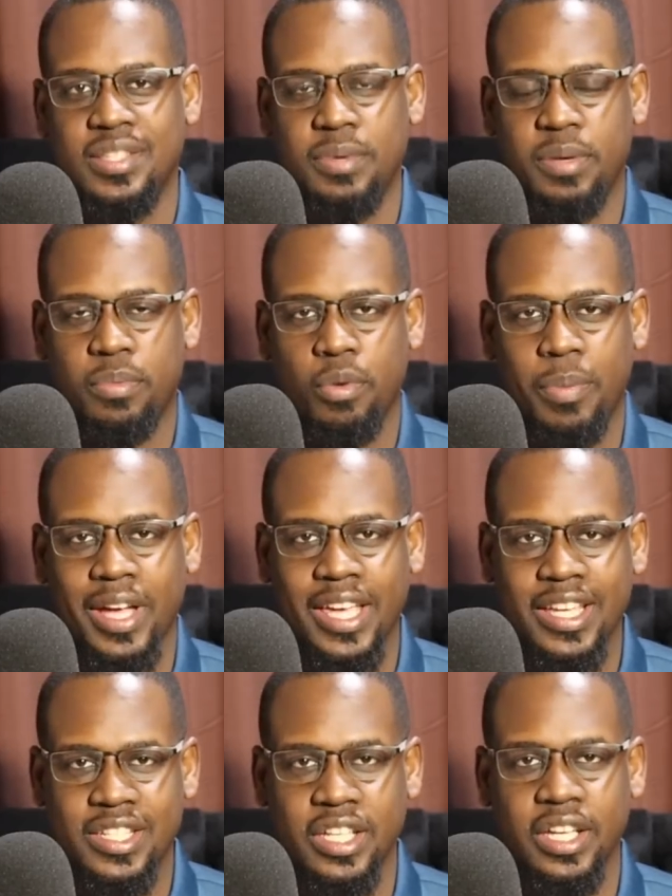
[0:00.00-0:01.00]
has been
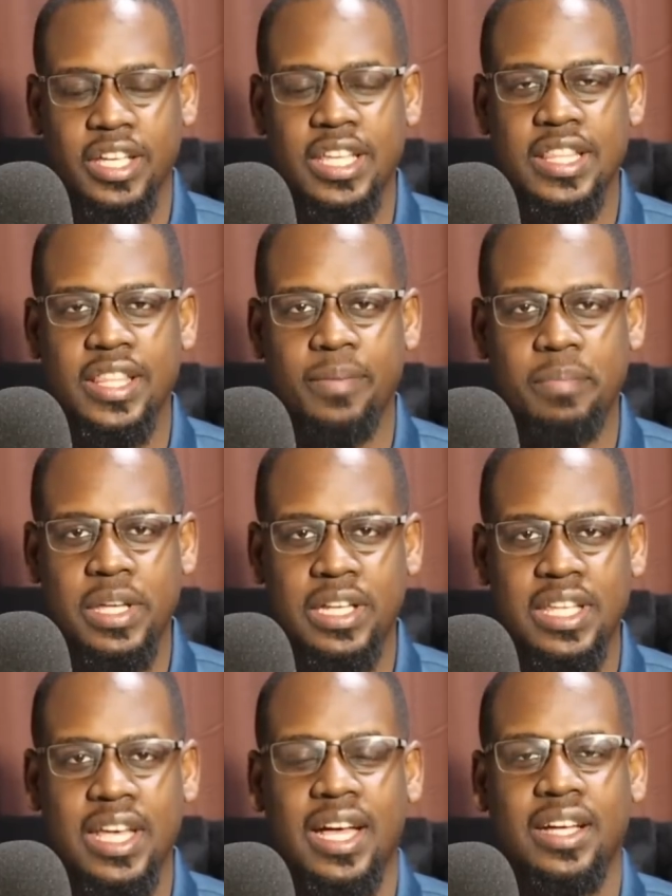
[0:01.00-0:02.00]
propagating in the
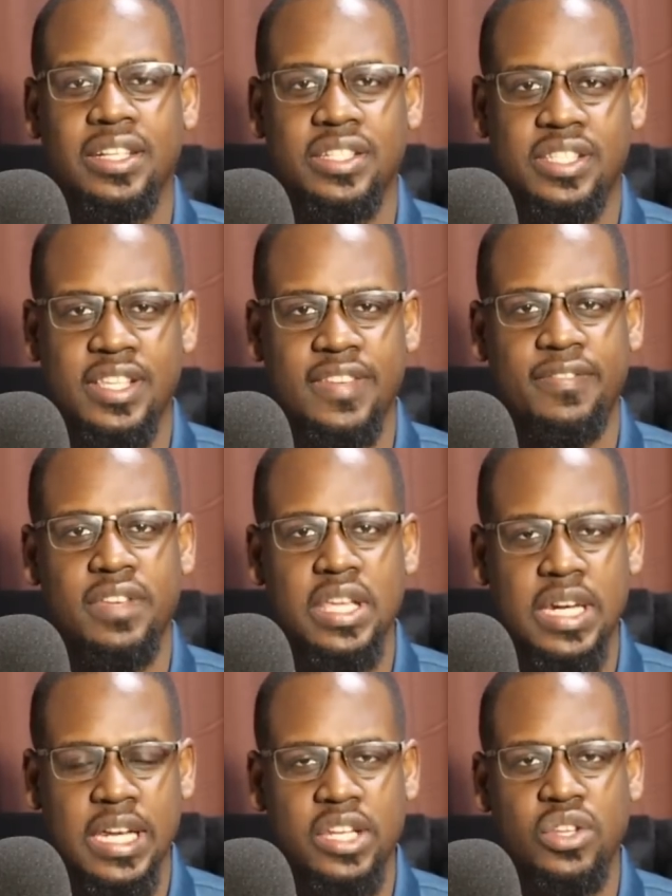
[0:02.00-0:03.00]
media,
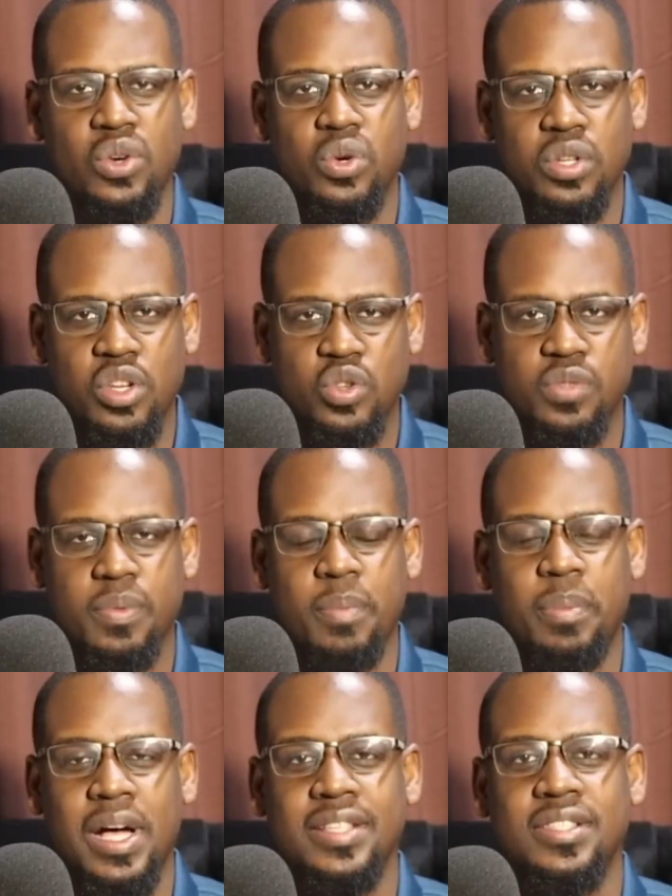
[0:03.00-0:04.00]
TV, radio,
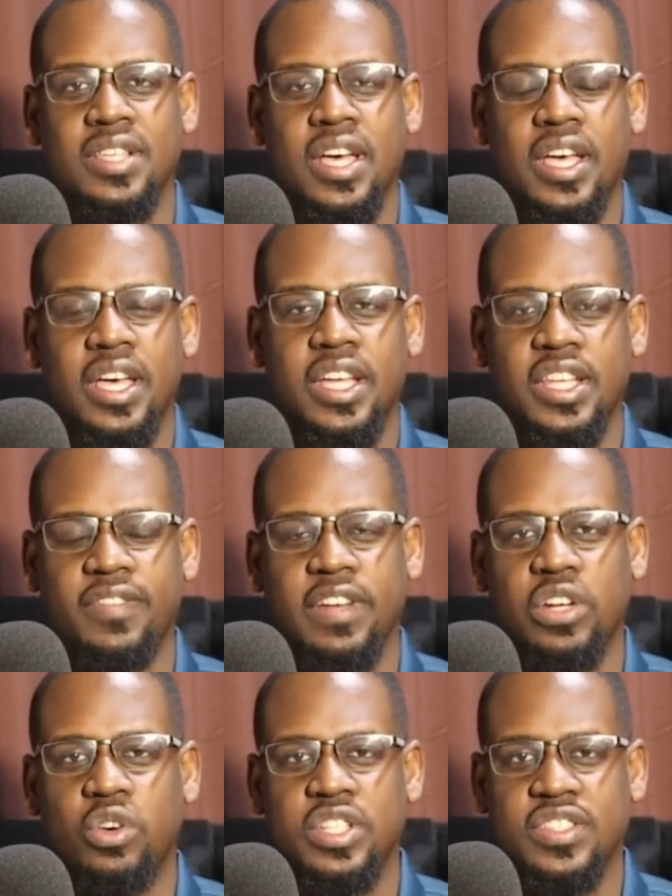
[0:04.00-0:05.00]
newspapers, and
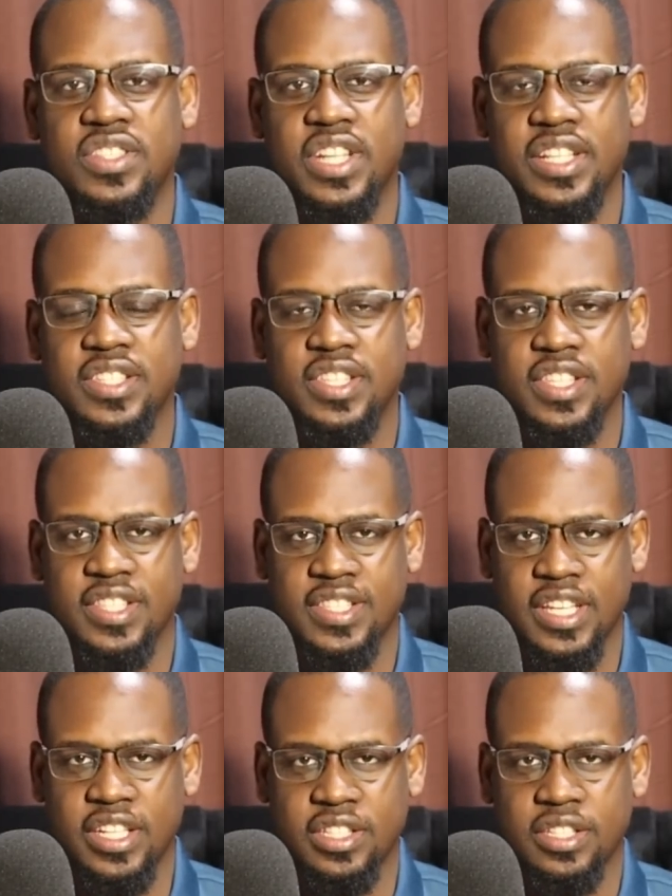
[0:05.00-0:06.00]
even got his chance in the
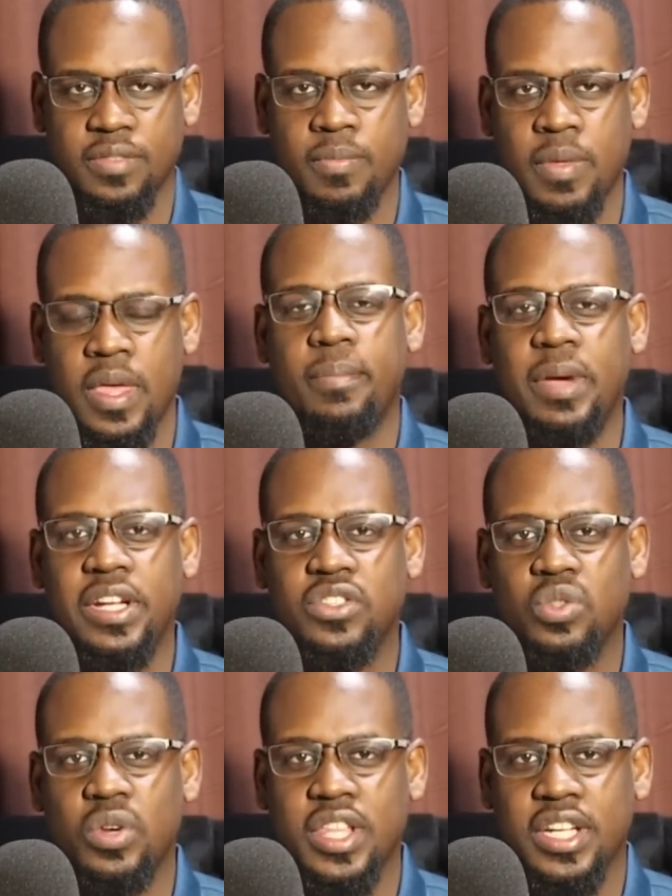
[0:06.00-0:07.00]
Senate, the main
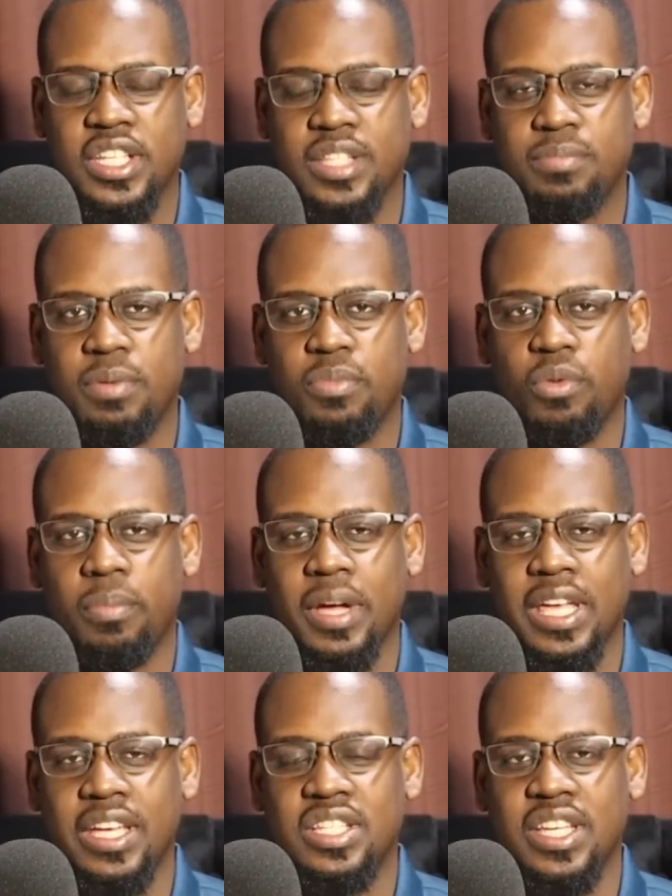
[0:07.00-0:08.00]
story that he has been
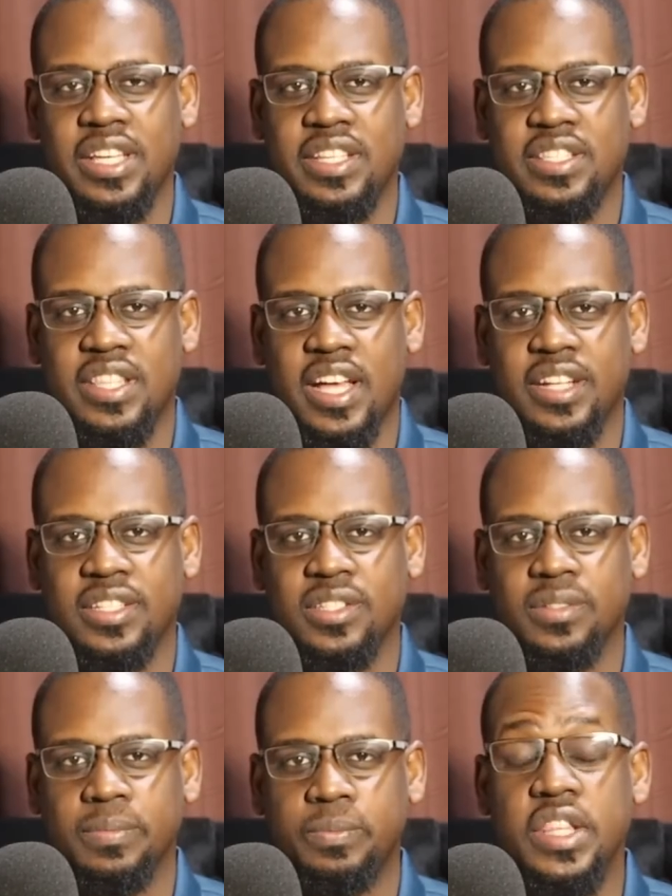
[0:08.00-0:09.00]
propagating is
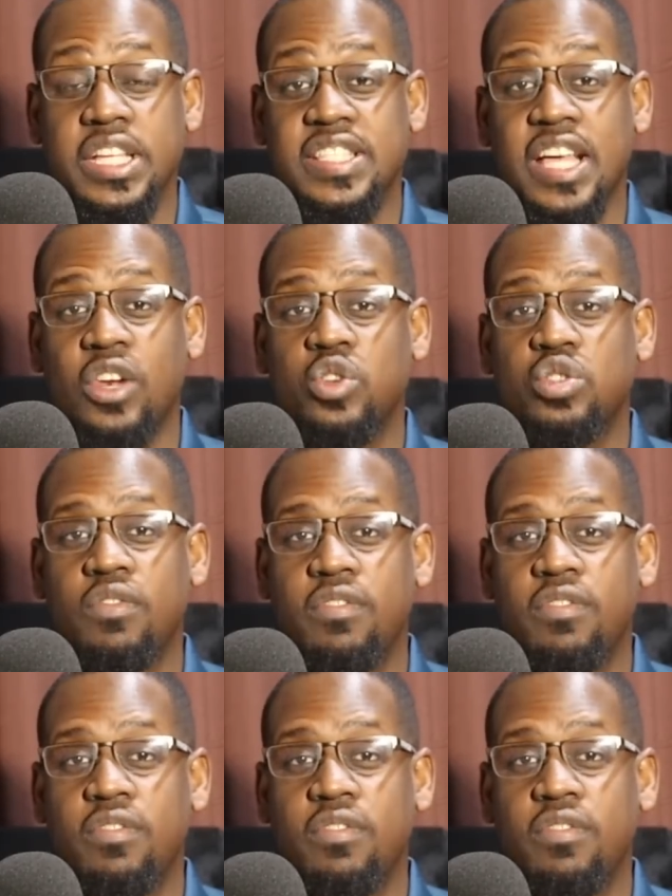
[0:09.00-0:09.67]
that there is a lot